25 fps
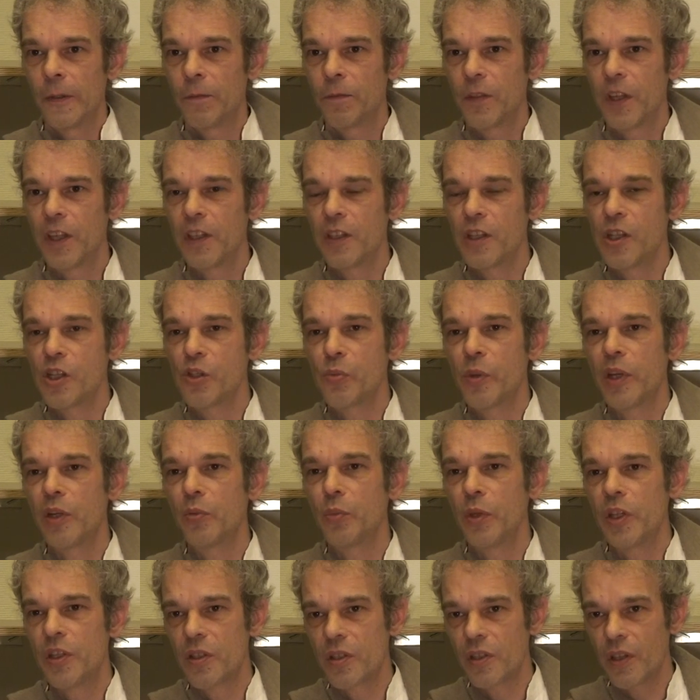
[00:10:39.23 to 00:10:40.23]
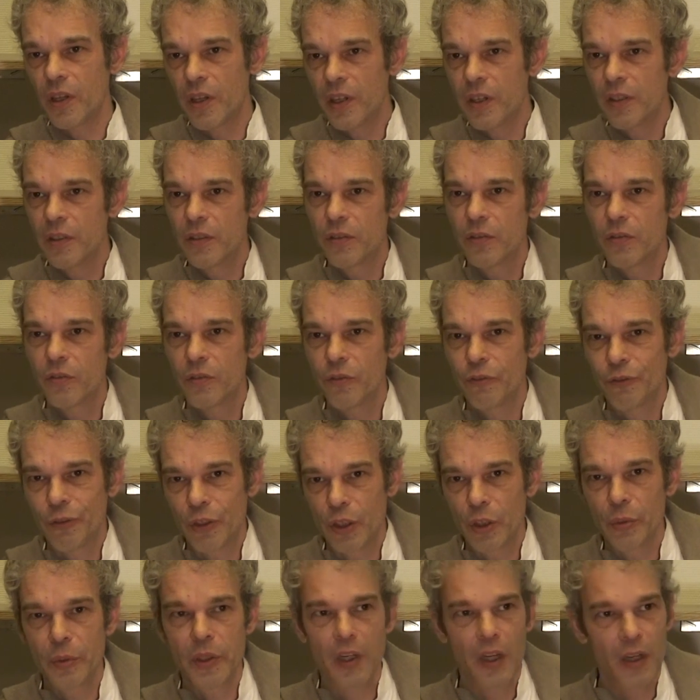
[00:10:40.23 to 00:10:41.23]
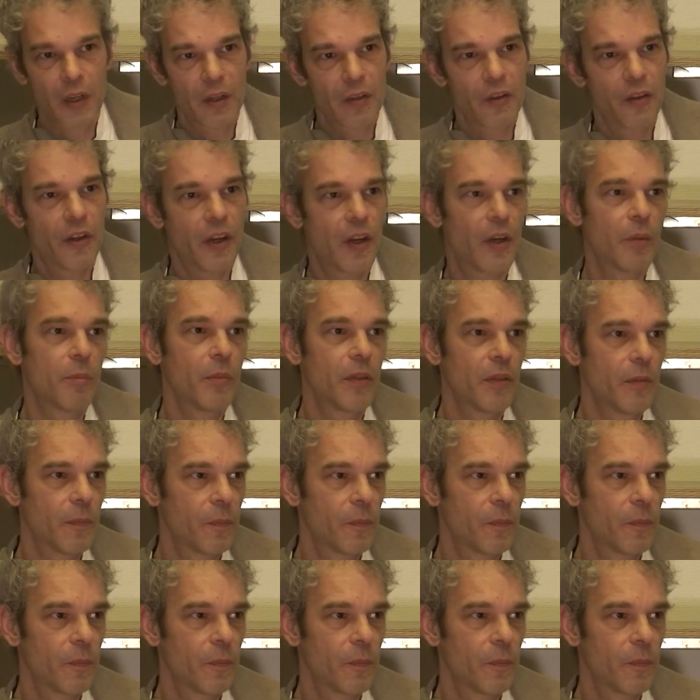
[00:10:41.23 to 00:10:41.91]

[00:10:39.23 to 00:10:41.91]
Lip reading: That is when we start following Dharma.